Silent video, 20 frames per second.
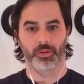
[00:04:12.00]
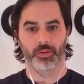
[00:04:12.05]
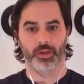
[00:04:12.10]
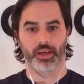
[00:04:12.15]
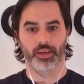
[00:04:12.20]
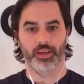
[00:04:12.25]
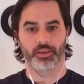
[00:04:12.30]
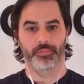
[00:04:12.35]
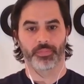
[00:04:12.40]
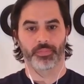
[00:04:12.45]

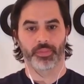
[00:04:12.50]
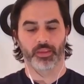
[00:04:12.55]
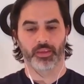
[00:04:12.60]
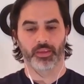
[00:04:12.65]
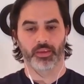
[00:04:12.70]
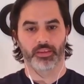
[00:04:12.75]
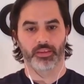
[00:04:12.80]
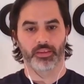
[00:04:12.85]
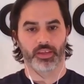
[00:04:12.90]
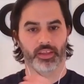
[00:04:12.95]
Okay?
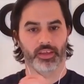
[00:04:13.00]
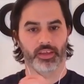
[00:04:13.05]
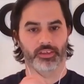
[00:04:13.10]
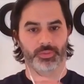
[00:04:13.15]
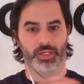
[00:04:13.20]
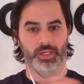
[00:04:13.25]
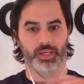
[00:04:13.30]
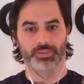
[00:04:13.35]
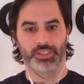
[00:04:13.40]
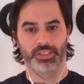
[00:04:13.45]
Now this
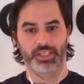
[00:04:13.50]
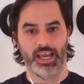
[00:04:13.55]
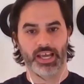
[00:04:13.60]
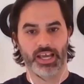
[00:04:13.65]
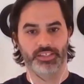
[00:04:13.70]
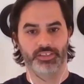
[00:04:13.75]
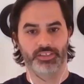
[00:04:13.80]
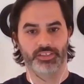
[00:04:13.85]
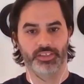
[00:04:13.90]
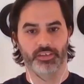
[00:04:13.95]
becomes an
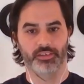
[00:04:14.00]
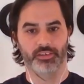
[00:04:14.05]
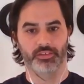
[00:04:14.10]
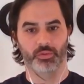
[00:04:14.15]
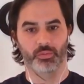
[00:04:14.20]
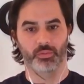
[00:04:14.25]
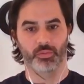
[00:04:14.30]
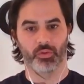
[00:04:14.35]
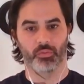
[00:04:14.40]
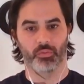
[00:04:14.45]
asset
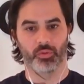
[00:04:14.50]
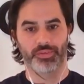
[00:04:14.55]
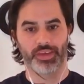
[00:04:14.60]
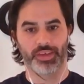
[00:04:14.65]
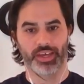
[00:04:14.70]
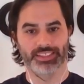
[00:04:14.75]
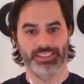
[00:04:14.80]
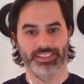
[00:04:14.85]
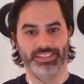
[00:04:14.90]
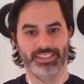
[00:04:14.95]
to where we've
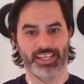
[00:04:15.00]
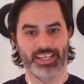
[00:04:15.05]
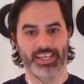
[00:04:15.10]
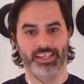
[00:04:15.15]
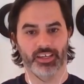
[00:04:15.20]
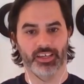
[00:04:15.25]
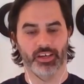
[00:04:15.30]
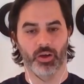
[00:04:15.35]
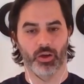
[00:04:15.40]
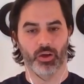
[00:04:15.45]
got a
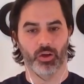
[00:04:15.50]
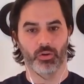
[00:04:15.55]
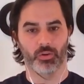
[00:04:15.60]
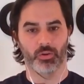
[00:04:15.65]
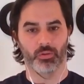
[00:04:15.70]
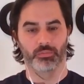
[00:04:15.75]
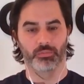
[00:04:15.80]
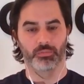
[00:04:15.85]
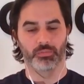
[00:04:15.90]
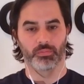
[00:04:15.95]
stake in a
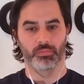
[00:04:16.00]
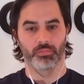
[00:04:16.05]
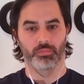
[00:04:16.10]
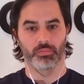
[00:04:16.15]
home,